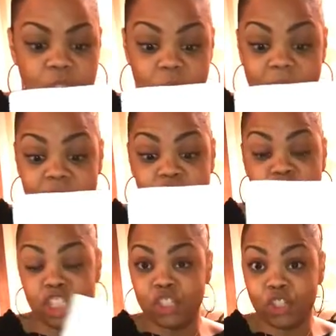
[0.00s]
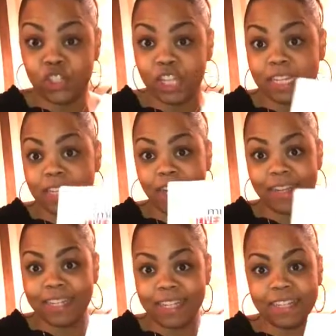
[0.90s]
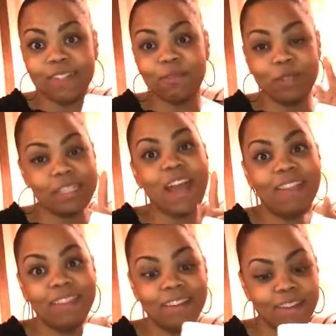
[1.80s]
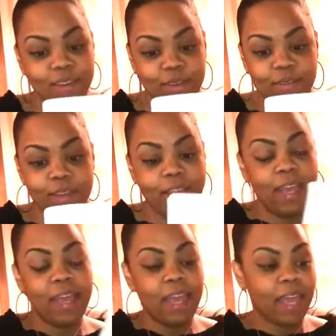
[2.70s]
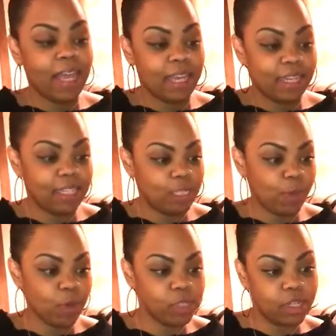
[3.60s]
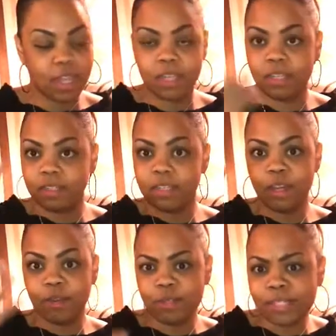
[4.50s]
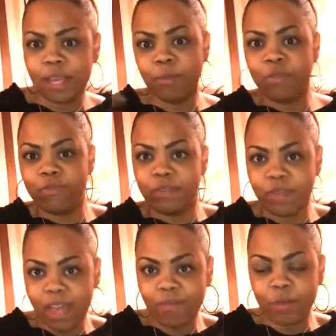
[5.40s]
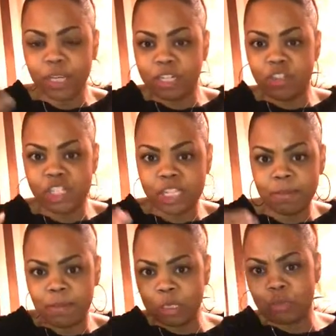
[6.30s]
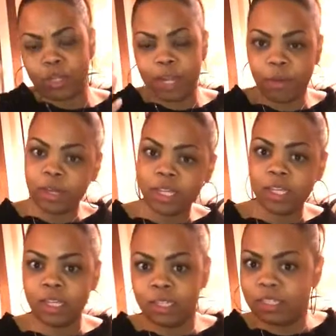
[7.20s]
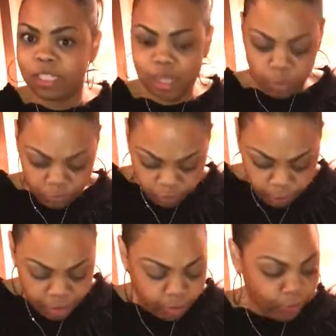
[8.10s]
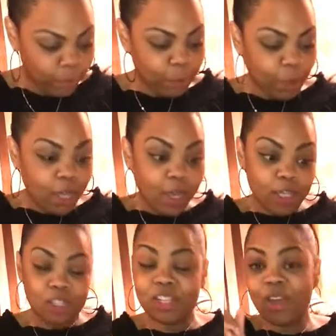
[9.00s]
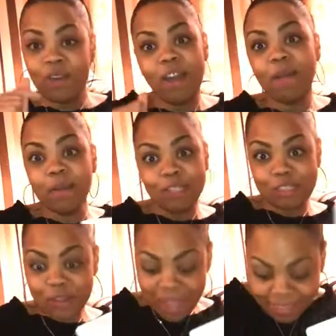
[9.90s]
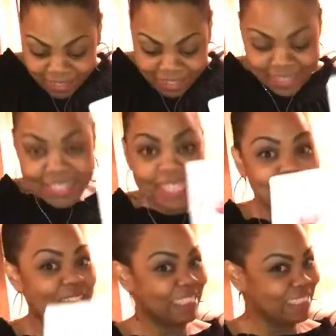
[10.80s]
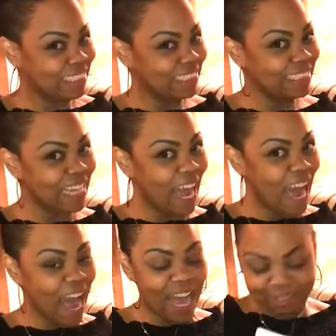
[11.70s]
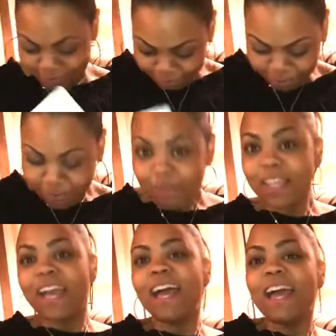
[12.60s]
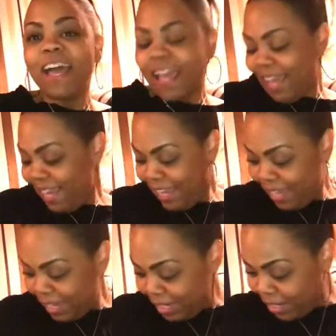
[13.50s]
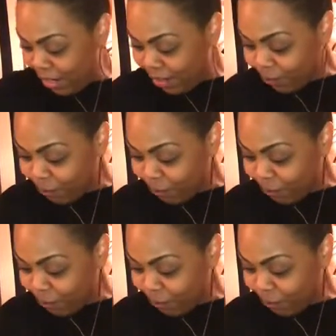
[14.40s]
this one has ginger and honey in it, which I love, and it's supposed to just help you have more energy, mental clarity, just help you feel better. So I'm gonna try these. Yeah. And